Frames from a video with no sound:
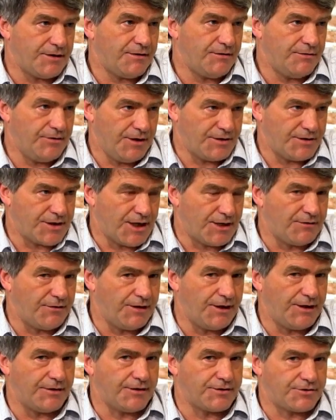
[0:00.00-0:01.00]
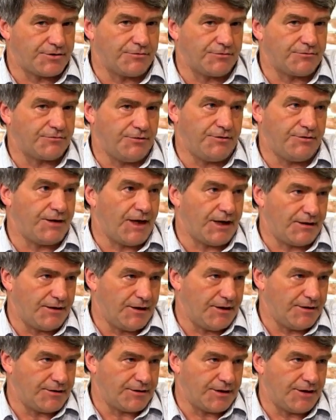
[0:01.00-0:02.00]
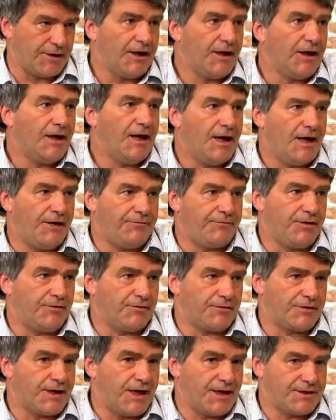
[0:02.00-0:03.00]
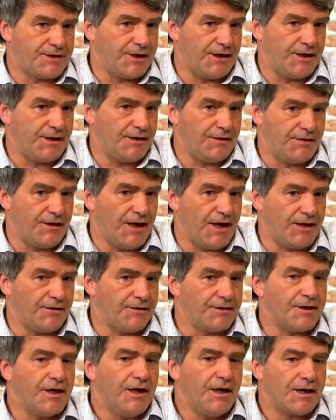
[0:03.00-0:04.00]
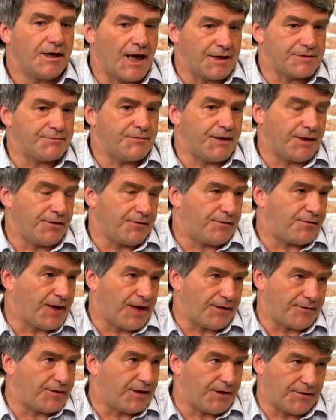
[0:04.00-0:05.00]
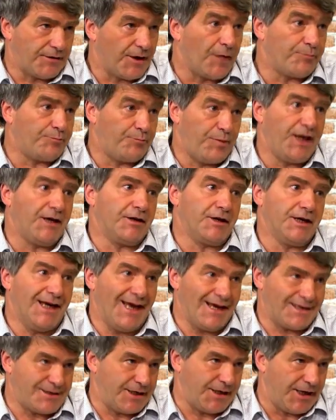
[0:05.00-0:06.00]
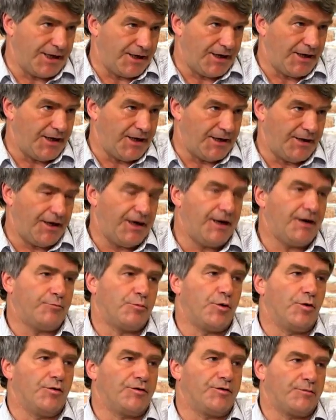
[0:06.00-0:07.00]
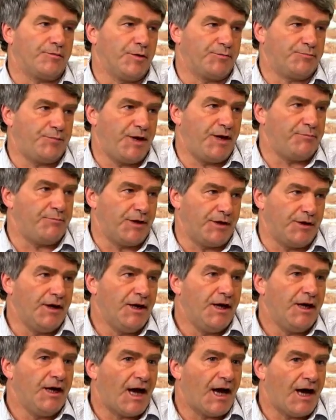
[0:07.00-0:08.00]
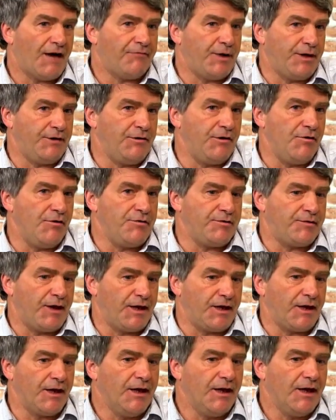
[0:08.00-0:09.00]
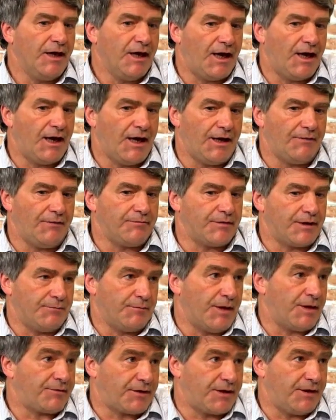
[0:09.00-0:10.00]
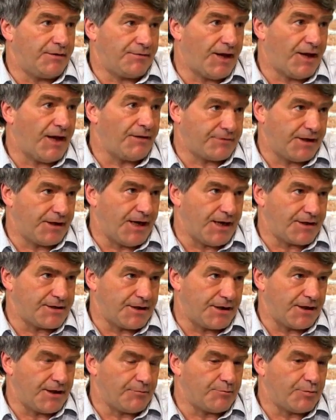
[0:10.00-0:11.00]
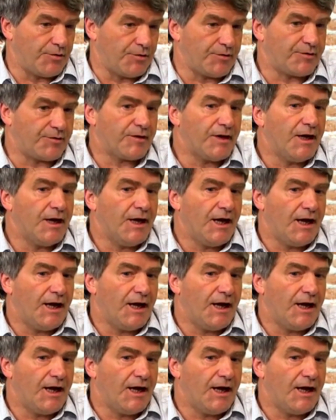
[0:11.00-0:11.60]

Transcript: Yeah, generally, the trunk route like London, if you're getting in, and Gatwick and Stansted are not big connecting airports, but people have been using them as self-connecting airports.